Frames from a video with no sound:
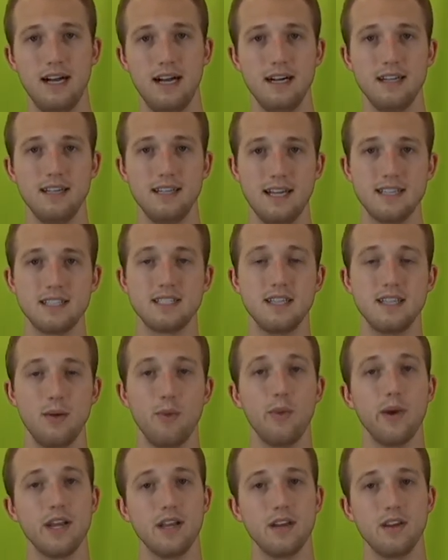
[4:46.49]
lesson that
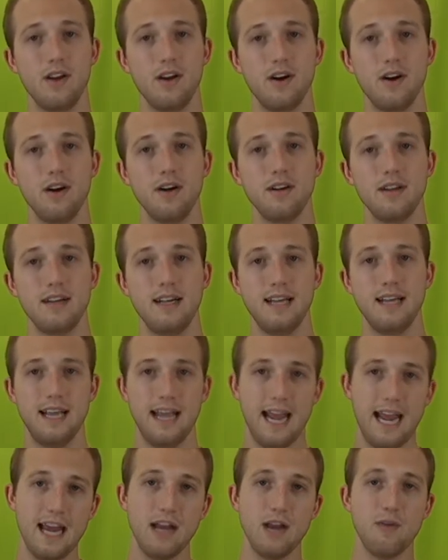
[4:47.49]
we can learn.
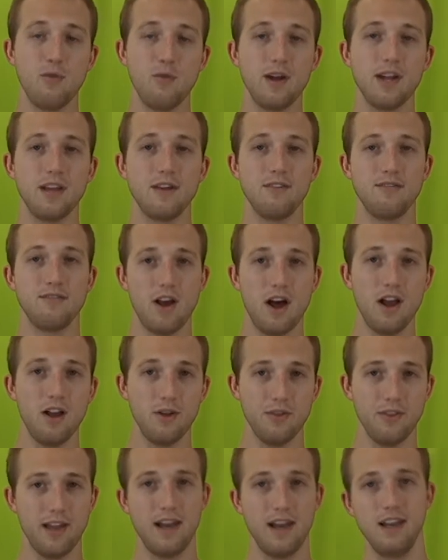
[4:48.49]
And if we can follow
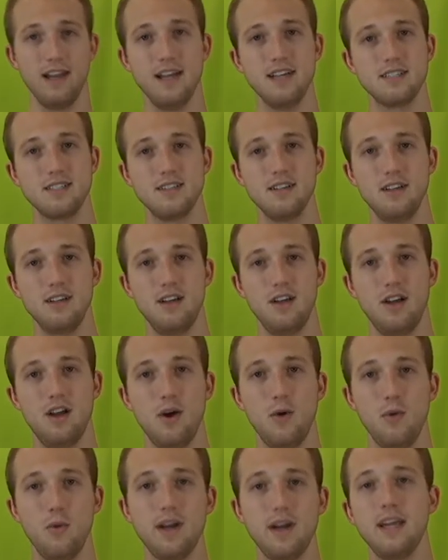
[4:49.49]
that lesson,
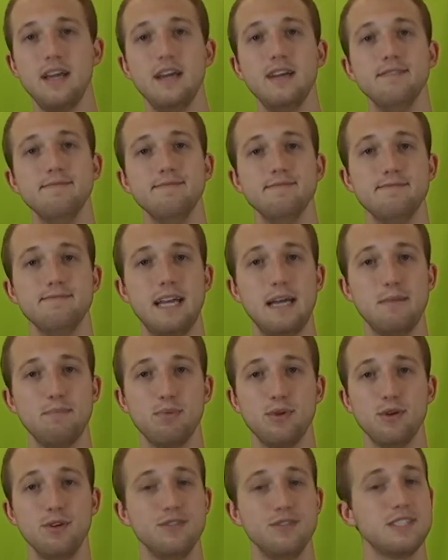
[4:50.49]
we can
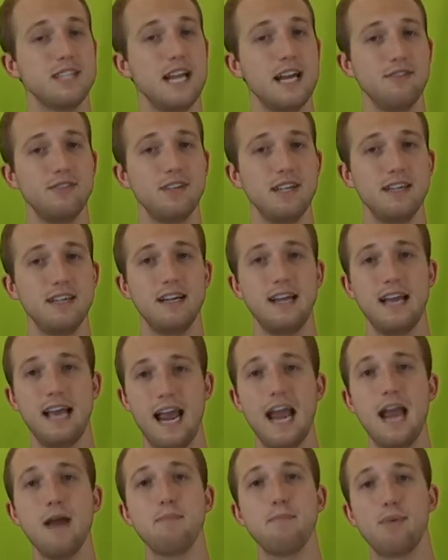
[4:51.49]
improve safety
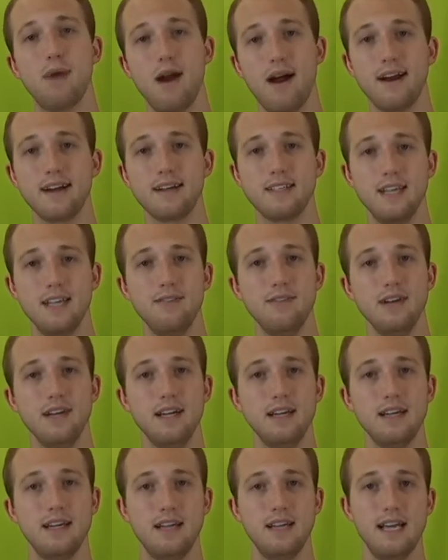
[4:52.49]
and
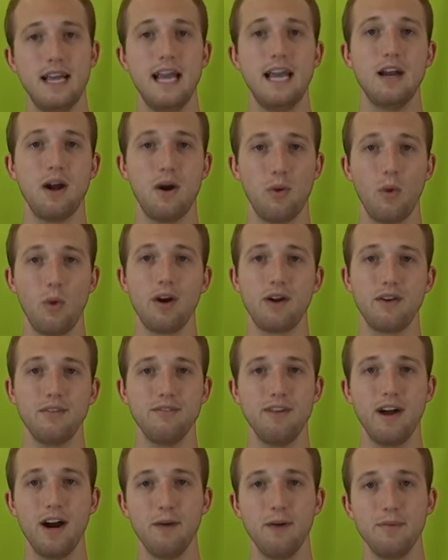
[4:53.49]
productivity in our work
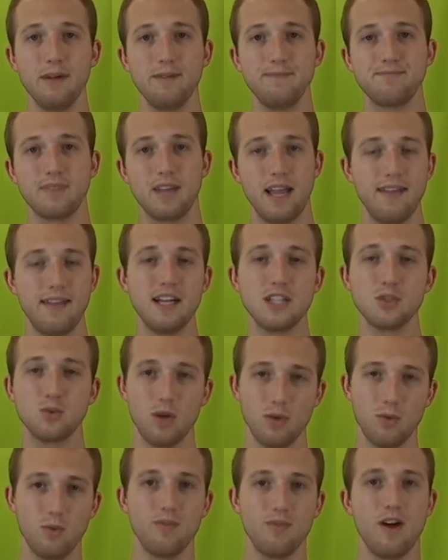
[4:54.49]
environment. And that's
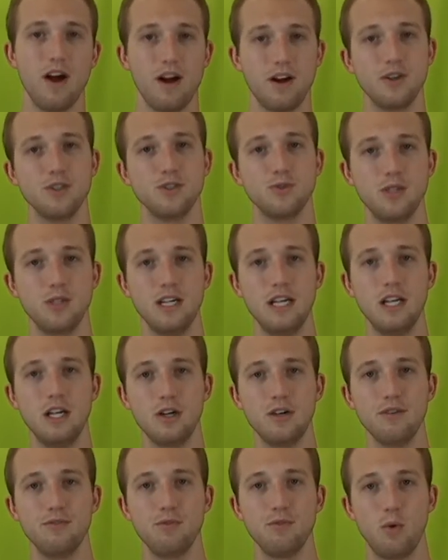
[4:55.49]
what Wacker is really
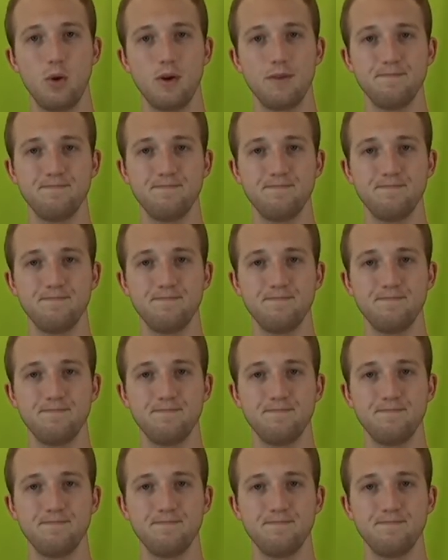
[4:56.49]
looking for.